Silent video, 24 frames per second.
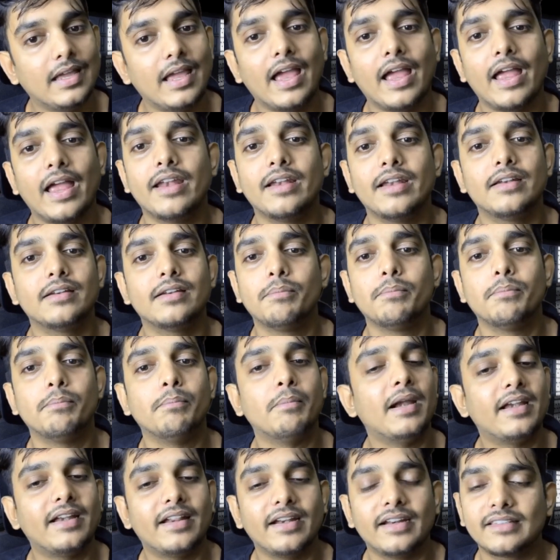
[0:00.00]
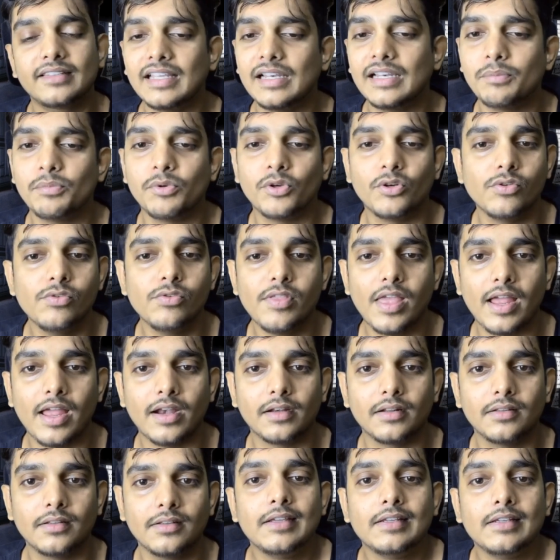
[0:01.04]
and metrics help you do that.
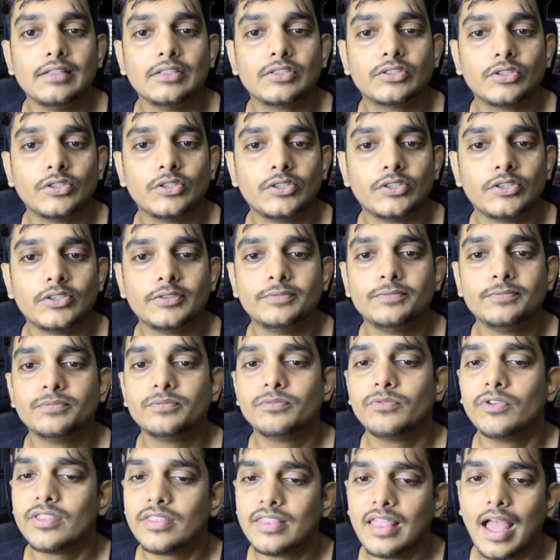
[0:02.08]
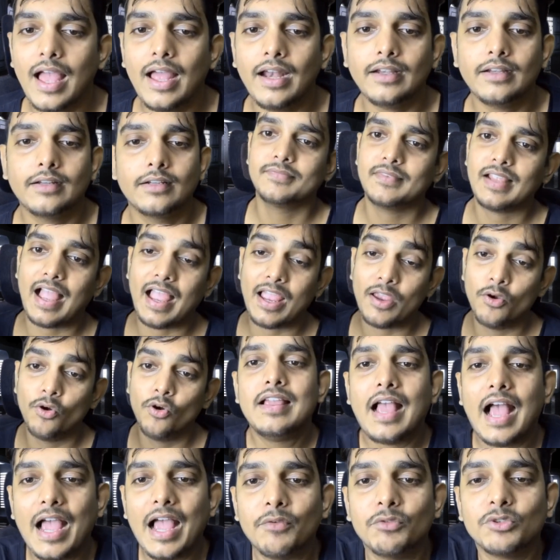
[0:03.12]
So with that, I
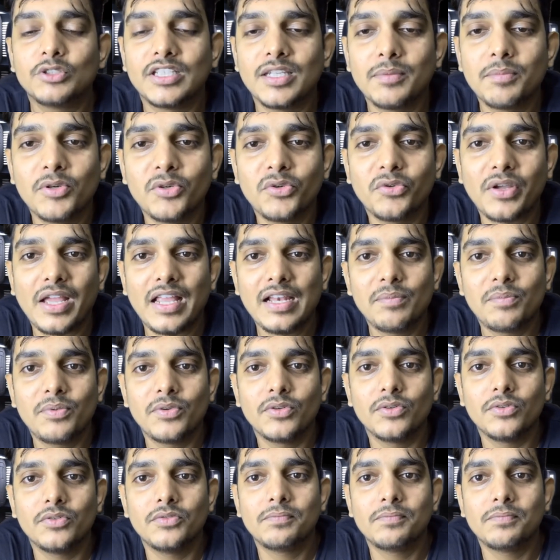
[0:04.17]
hope I was able to help you